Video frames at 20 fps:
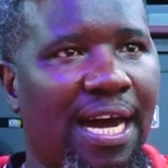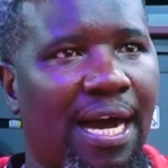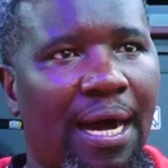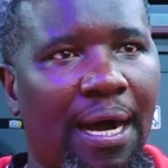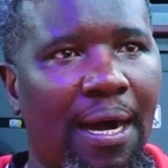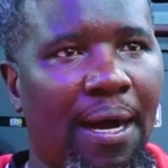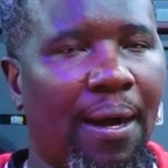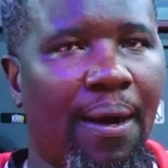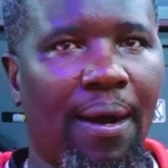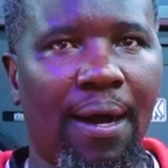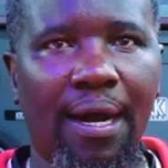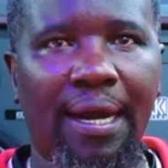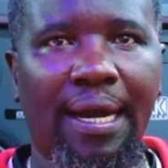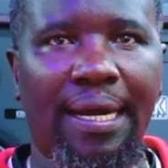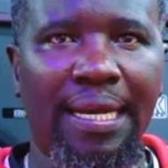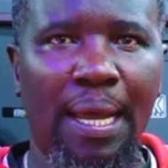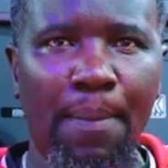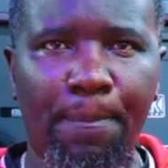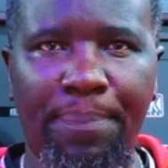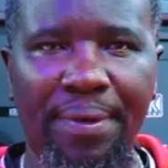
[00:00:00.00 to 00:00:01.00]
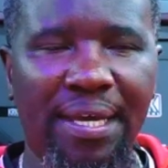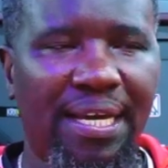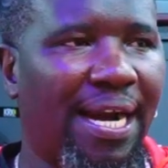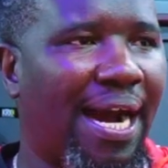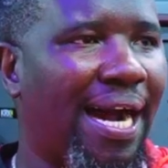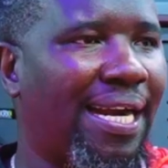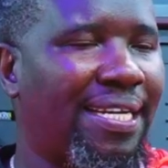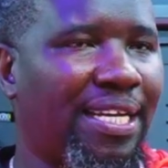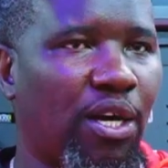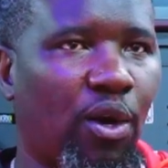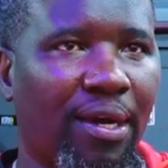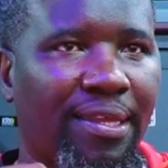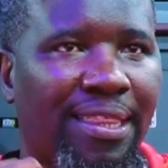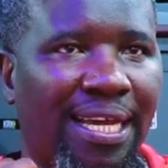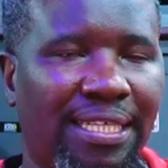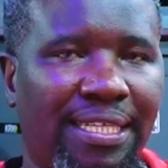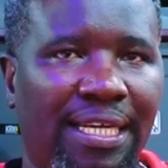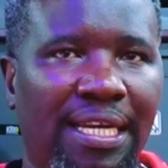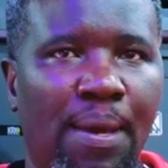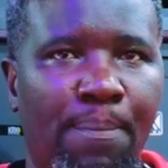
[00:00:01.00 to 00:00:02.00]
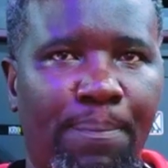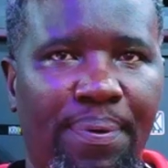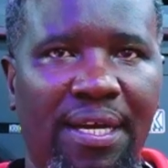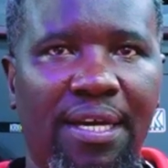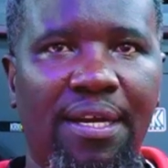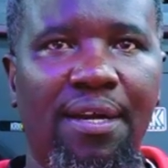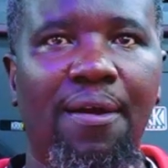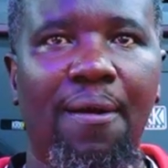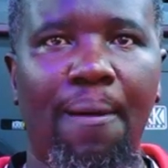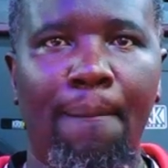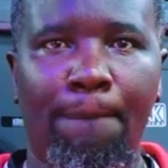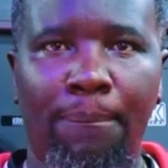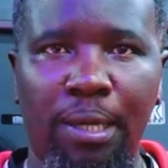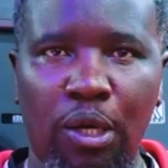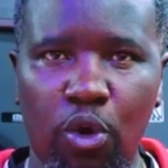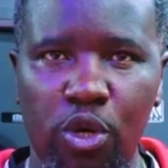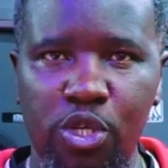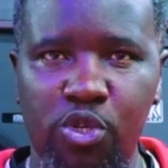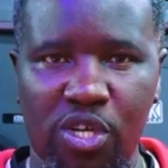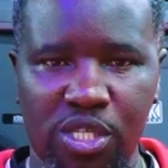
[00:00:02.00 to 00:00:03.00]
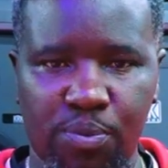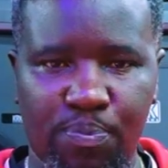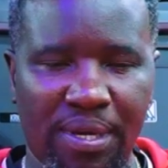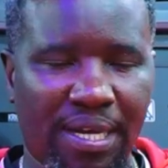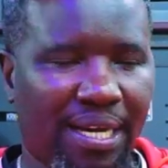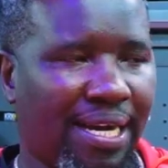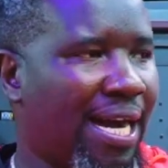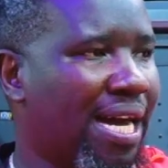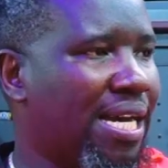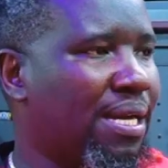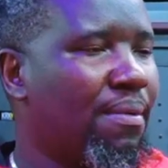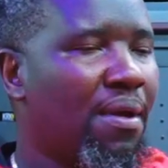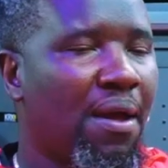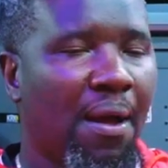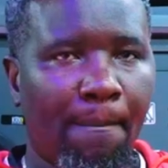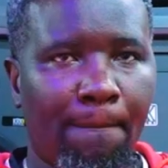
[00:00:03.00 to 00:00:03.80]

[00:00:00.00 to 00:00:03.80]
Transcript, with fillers: uh, clipping, and knock that clipping blows your speaker,